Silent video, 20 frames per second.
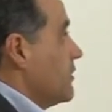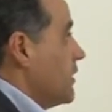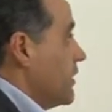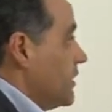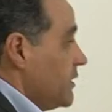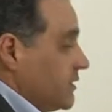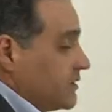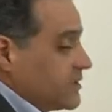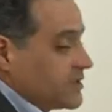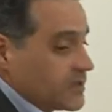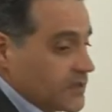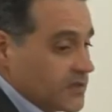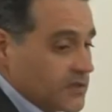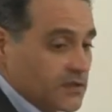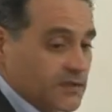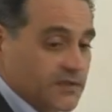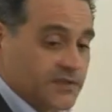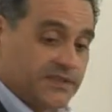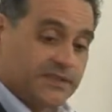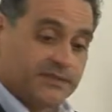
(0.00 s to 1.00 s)
And it's
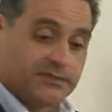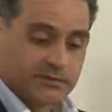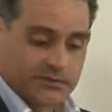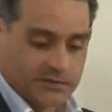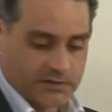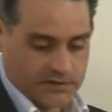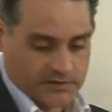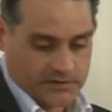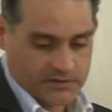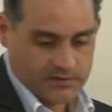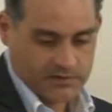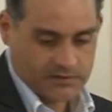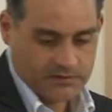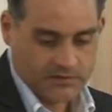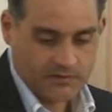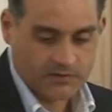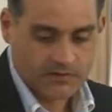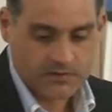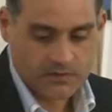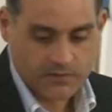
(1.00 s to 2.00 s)
a keyword
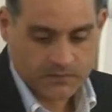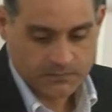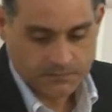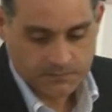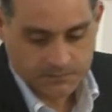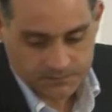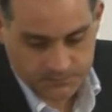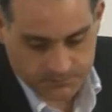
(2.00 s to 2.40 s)
also.